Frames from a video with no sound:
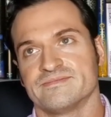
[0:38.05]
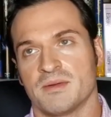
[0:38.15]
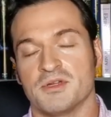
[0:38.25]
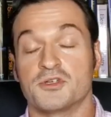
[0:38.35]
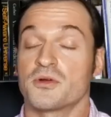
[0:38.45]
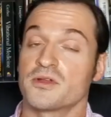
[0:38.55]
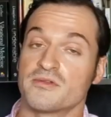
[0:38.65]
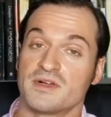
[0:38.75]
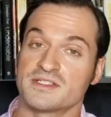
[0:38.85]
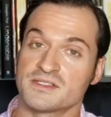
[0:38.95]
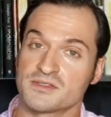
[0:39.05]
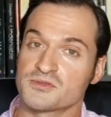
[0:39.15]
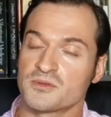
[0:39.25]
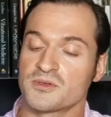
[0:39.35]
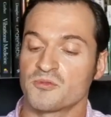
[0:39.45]
a majority of us in
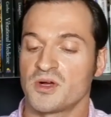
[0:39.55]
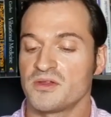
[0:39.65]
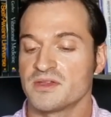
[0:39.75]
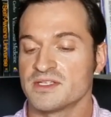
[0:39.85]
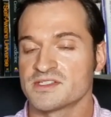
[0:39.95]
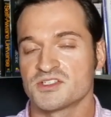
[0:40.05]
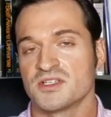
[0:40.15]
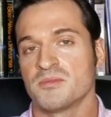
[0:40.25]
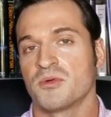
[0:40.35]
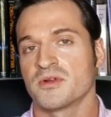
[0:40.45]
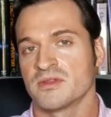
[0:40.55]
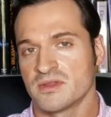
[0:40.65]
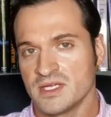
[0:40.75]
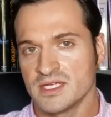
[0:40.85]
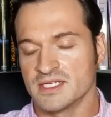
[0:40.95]
this world, wealth is such an
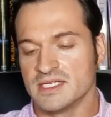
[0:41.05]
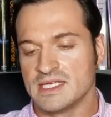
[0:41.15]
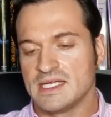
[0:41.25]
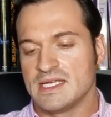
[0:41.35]
important thing.